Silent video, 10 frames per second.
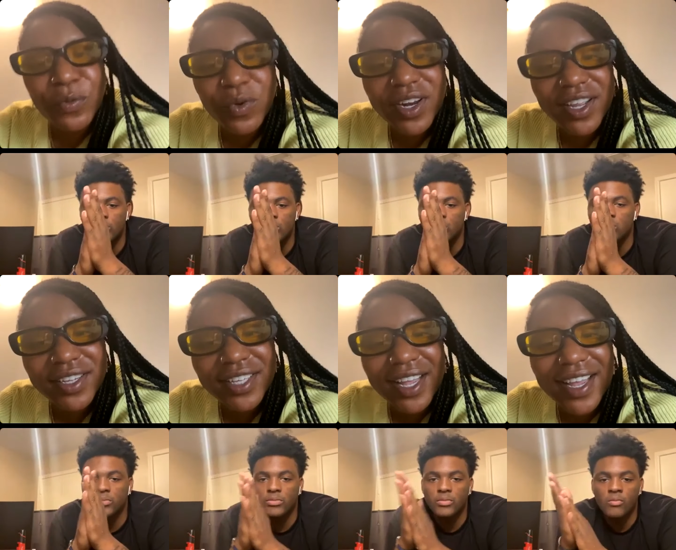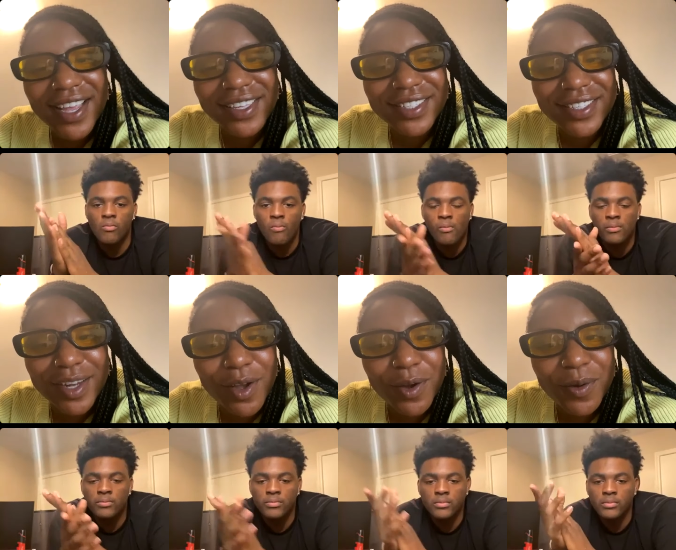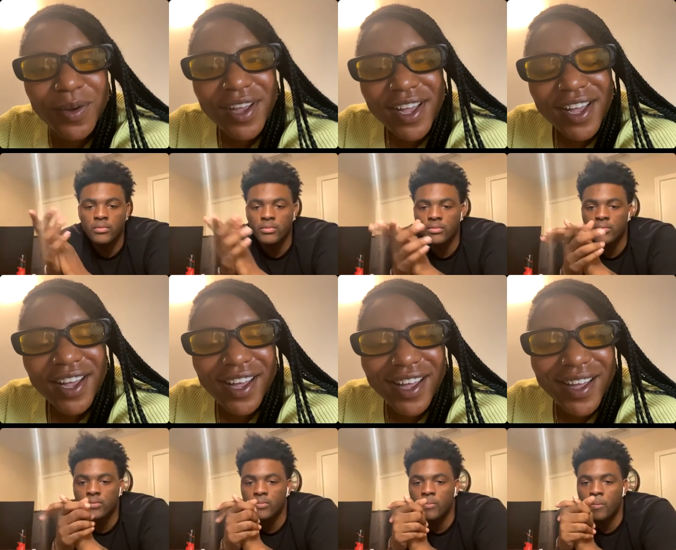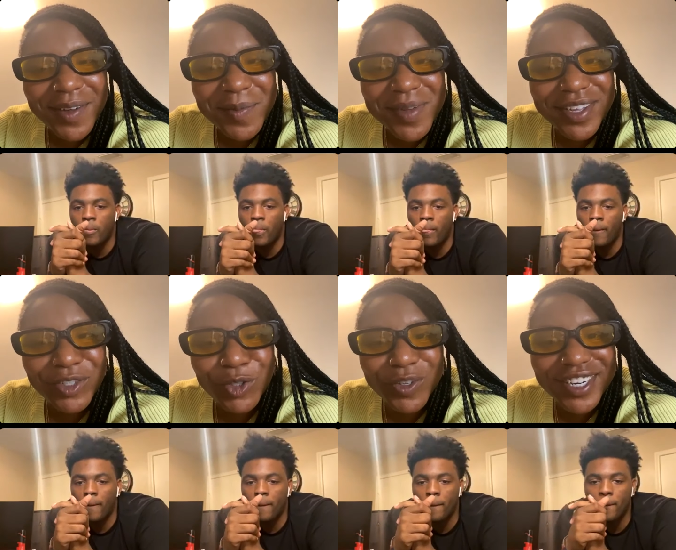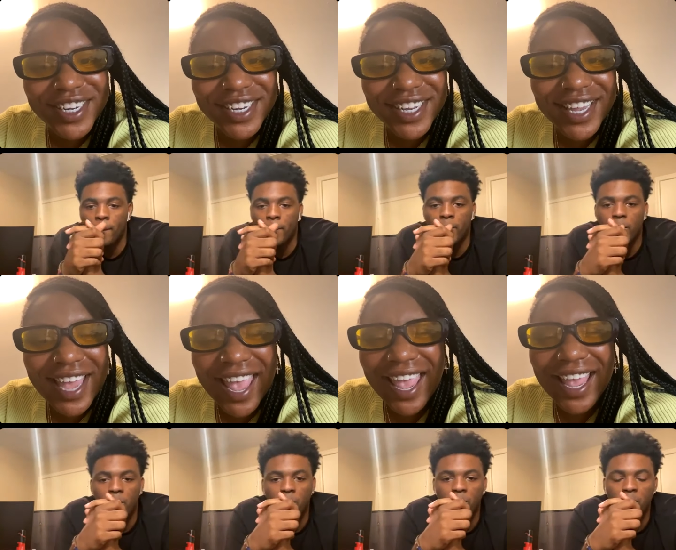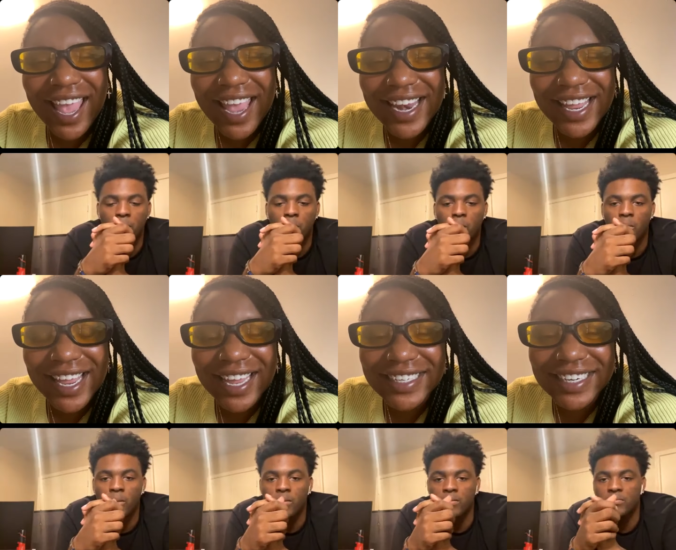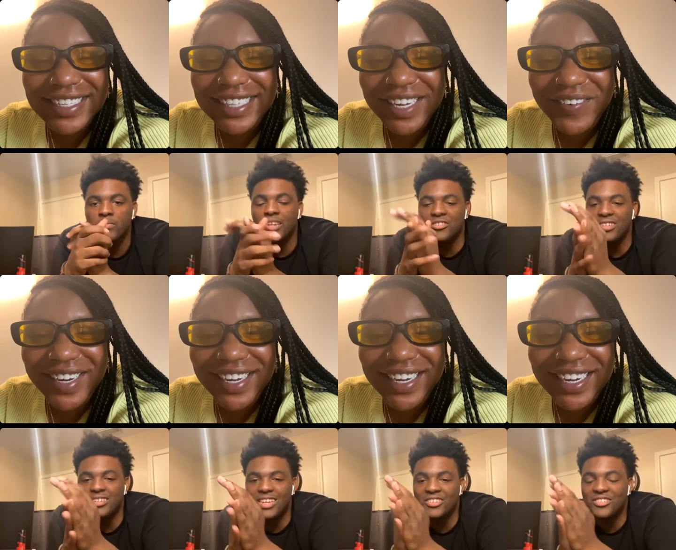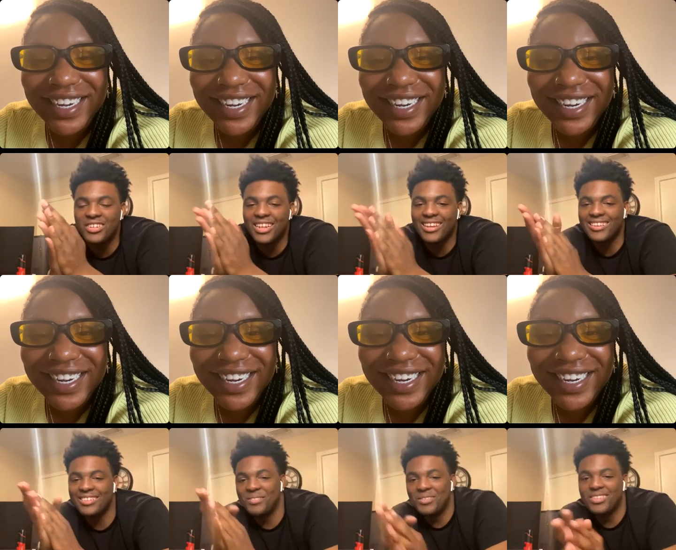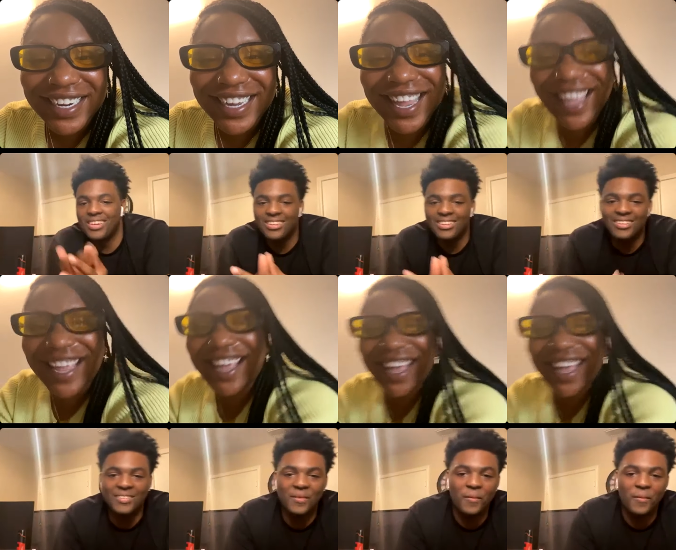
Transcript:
Speaker 1: with us and getting to know um trendy K- Katie. Did I say
Speaker 2: Katie, the trendy Katie, yeah.